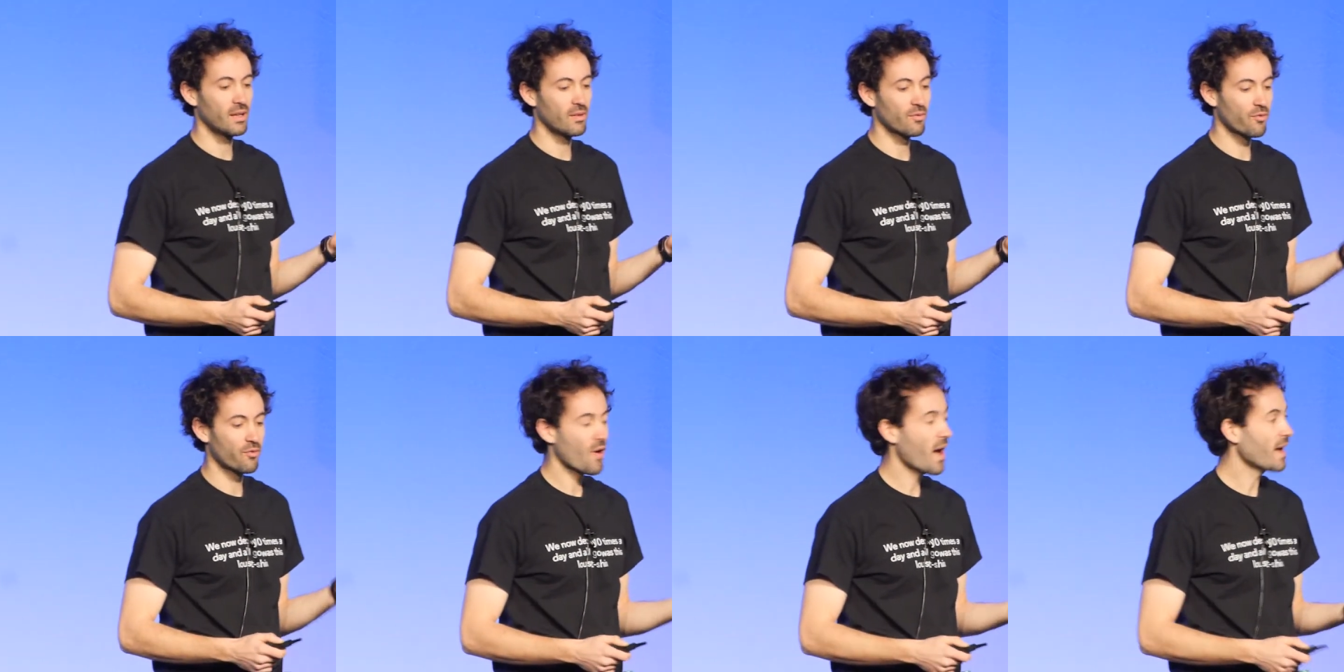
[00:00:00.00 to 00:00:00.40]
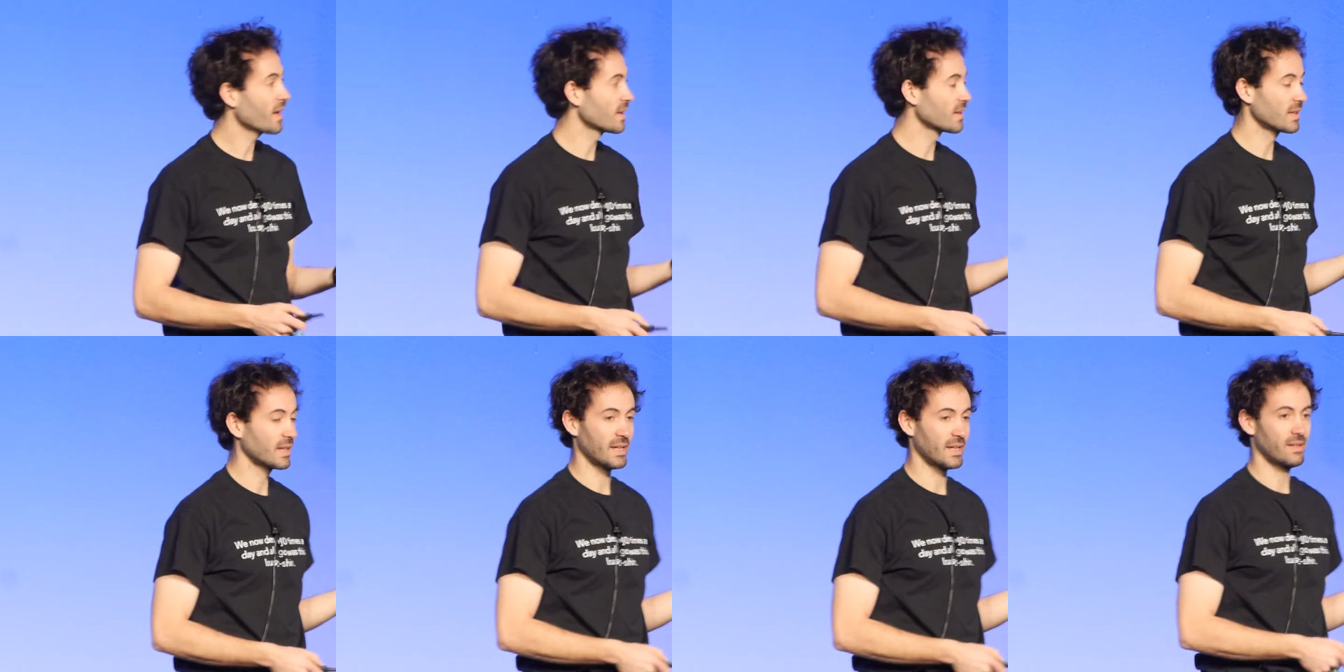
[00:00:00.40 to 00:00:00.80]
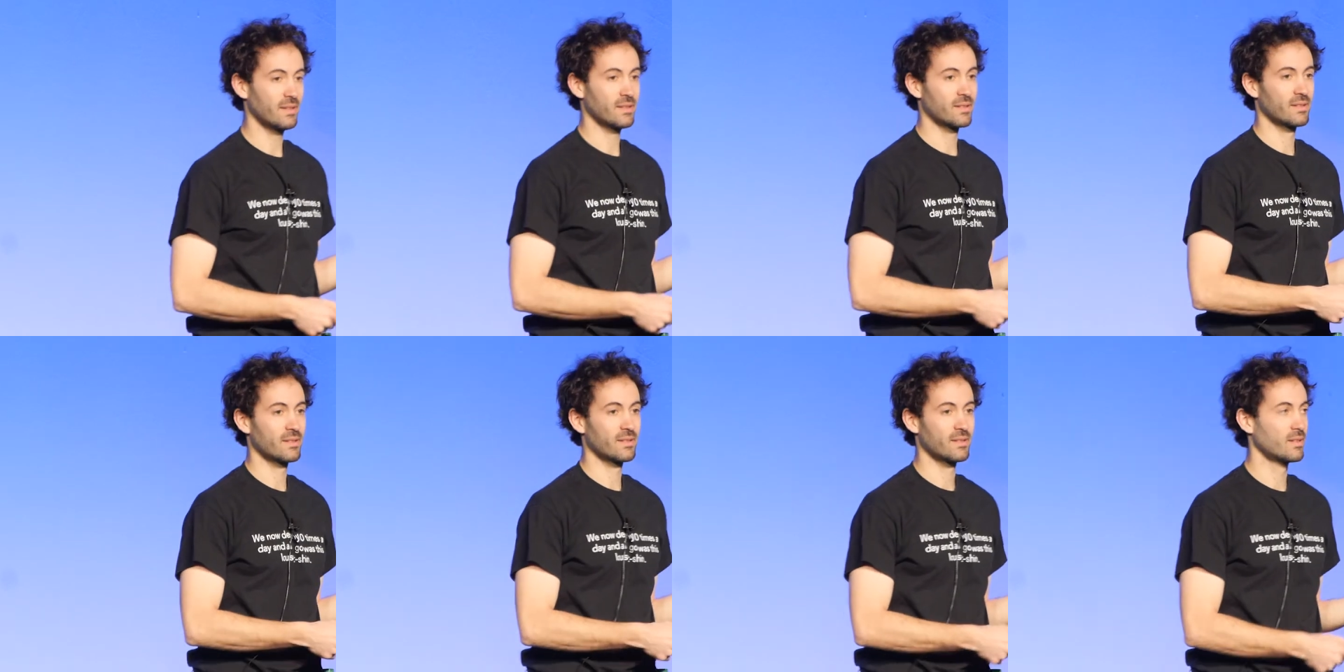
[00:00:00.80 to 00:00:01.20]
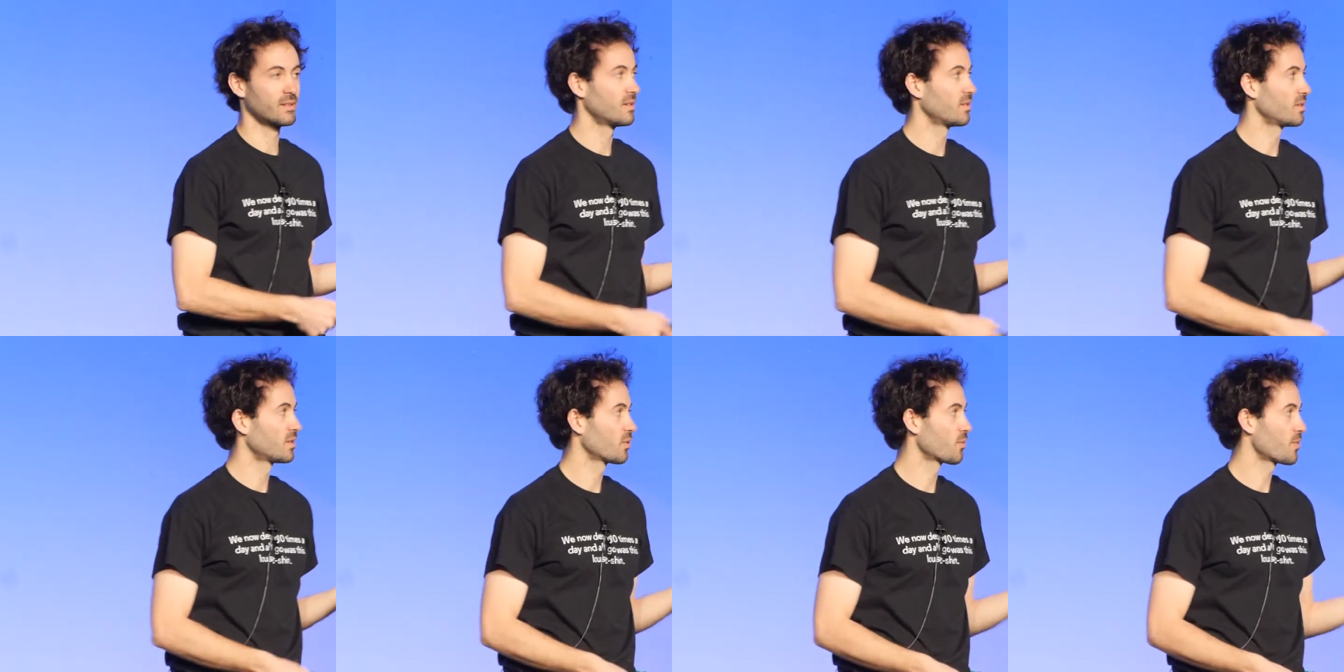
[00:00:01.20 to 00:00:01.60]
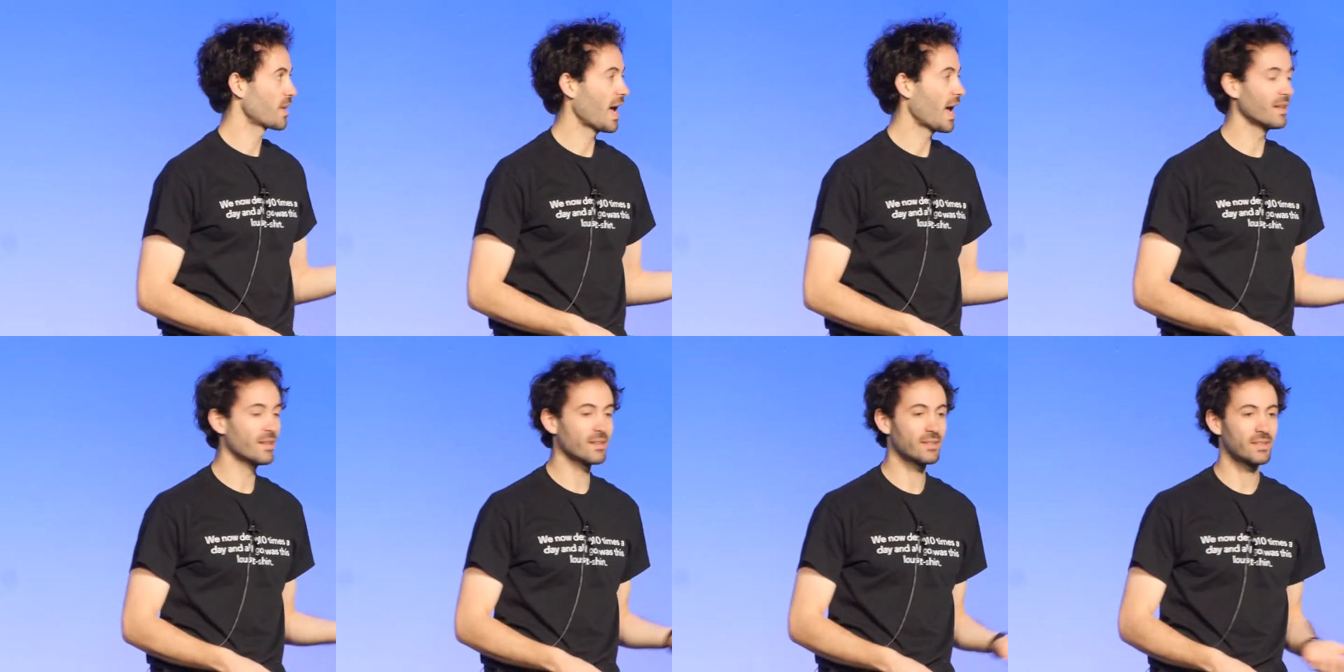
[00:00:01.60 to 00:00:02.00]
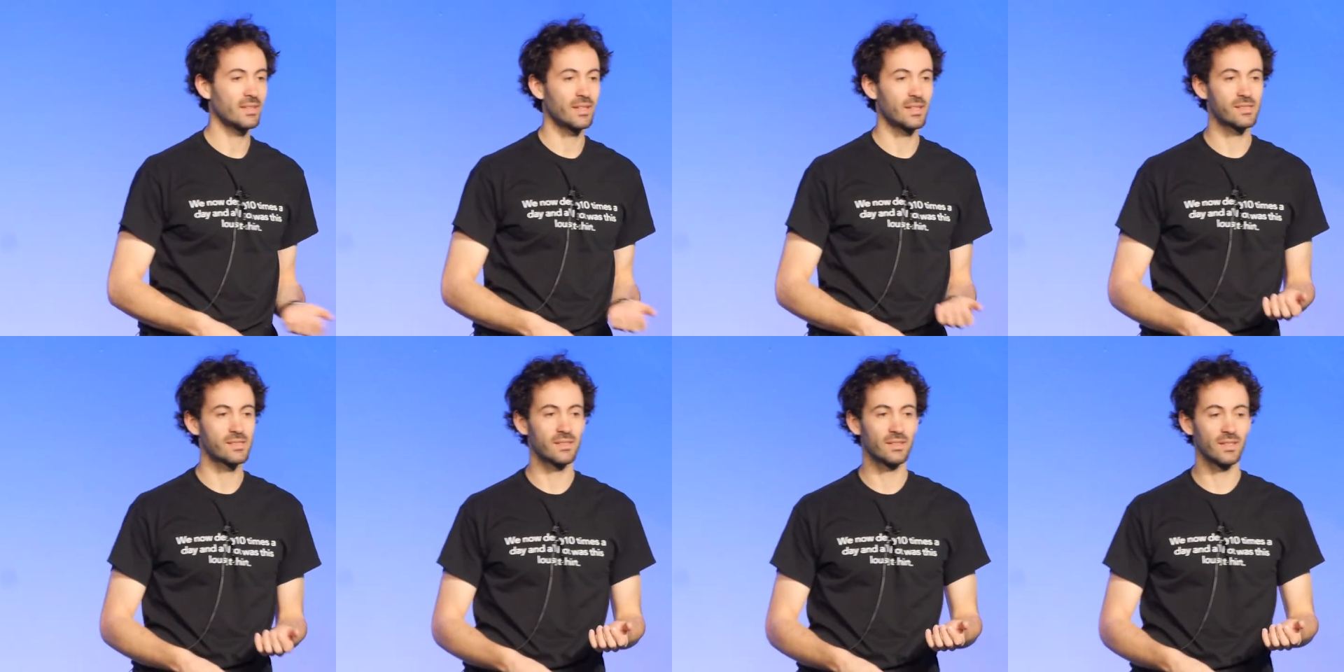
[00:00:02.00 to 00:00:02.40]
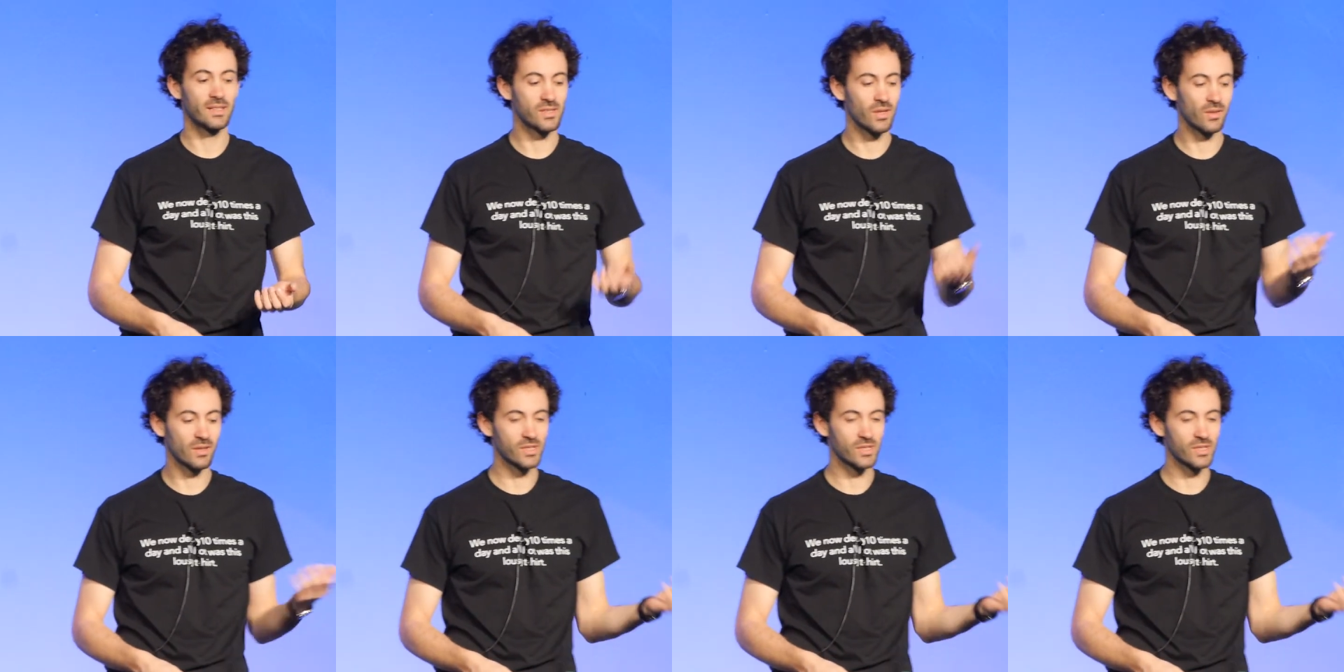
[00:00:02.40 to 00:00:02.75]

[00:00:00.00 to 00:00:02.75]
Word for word: Frankly, the reality is that it's not